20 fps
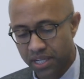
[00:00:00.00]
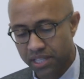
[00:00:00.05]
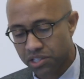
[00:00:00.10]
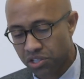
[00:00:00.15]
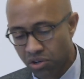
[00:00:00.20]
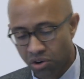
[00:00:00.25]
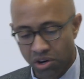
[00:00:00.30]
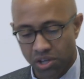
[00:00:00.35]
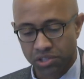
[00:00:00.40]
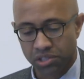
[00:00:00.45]
had
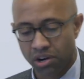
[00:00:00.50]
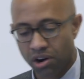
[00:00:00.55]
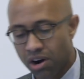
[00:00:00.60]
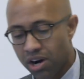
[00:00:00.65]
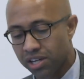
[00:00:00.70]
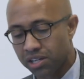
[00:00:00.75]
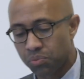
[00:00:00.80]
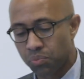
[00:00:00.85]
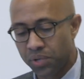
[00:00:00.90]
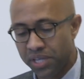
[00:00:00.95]
called the
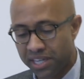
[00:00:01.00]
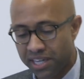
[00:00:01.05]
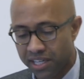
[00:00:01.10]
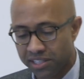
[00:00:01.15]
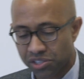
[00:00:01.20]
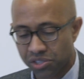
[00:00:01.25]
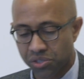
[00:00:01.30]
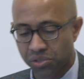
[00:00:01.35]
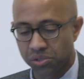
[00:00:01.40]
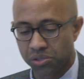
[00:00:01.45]
Harlem
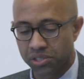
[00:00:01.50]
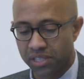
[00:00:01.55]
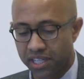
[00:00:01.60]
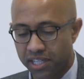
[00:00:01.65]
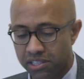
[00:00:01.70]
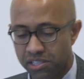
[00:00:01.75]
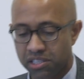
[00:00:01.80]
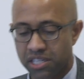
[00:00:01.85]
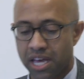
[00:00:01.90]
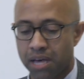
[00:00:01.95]
Weekend School that
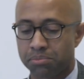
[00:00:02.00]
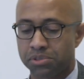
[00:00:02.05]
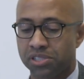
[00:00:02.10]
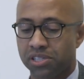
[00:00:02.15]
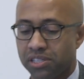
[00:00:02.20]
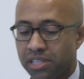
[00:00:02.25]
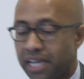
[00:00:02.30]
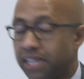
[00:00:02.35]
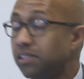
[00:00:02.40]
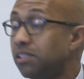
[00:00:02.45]
it established
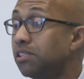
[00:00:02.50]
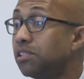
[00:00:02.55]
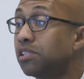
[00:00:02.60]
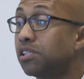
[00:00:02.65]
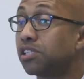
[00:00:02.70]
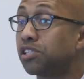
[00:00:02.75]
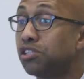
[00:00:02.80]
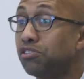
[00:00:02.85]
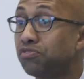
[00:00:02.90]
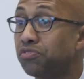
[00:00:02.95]
in
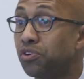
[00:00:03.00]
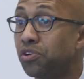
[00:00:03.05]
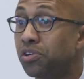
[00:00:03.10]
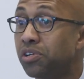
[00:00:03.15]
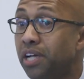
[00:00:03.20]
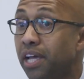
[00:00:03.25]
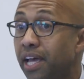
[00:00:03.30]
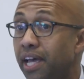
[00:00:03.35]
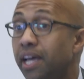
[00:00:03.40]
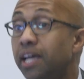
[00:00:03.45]

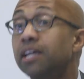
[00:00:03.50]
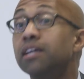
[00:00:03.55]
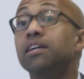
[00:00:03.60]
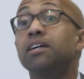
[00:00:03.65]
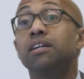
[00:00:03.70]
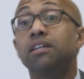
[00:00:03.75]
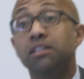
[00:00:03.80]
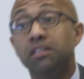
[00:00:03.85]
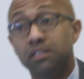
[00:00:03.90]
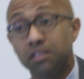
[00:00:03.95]
1964 a
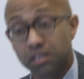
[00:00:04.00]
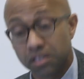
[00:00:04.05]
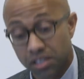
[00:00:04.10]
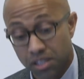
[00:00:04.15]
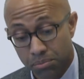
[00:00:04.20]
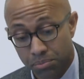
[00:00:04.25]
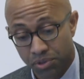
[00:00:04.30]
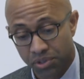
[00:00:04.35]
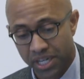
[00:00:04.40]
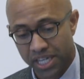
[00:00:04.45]

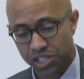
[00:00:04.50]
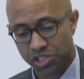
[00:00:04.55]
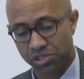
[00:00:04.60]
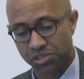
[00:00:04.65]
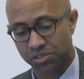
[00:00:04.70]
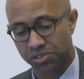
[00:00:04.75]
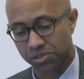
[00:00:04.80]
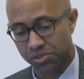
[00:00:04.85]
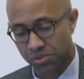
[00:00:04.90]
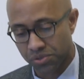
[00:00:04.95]

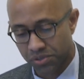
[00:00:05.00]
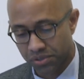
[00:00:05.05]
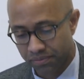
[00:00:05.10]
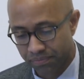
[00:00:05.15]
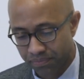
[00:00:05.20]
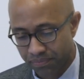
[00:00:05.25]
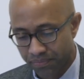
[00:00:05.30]
liberation school.